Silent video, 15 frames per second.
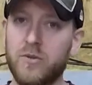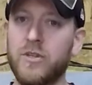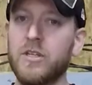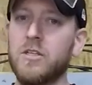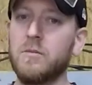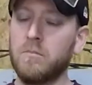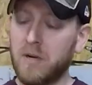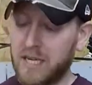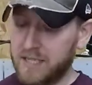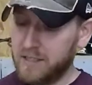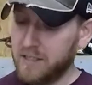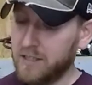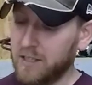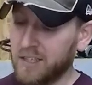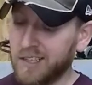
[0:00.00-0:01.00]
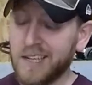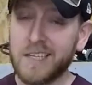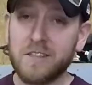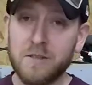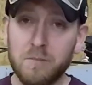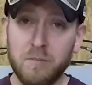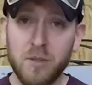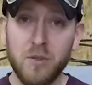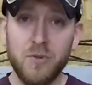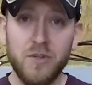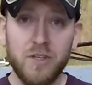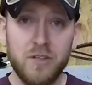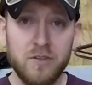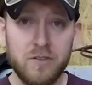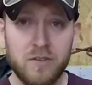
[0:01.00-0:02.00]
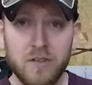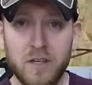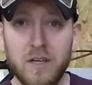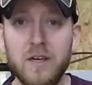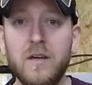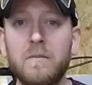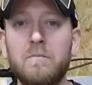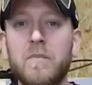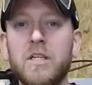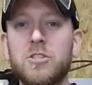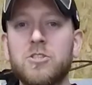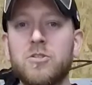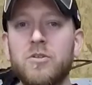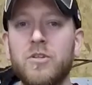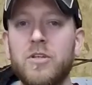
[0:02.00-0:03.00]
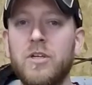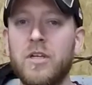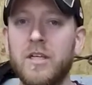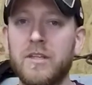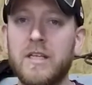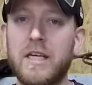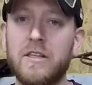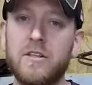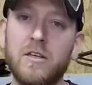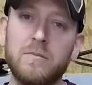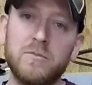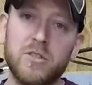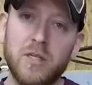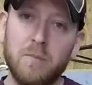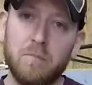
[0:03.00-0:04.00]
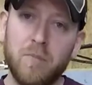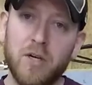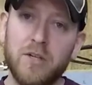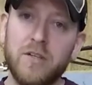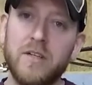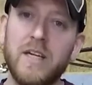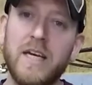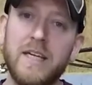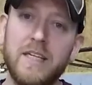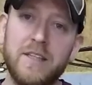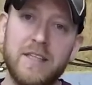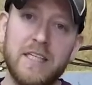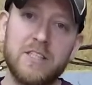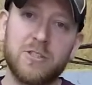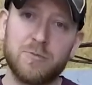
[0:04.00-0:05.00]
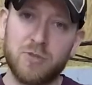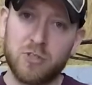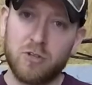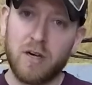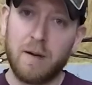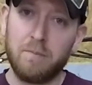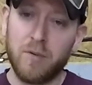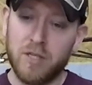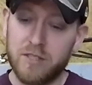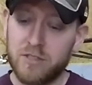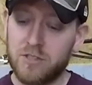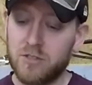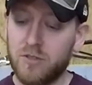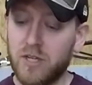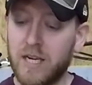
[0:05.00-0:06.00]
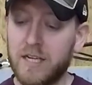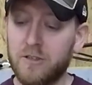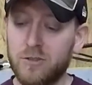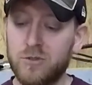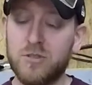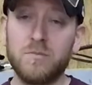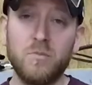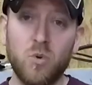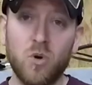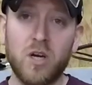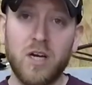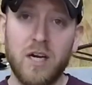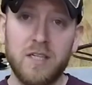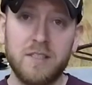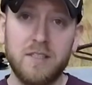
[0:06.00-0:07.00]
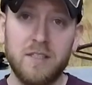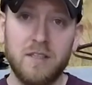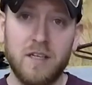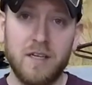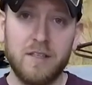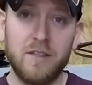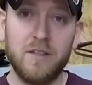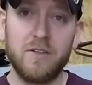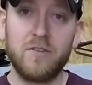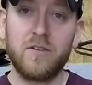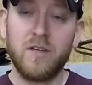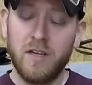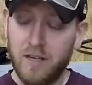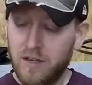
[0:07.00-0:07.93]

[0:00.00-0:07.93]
think you might like to build this, make sure that you hit that thumbs up button and hit that subscribe button so that I can do some more content like this.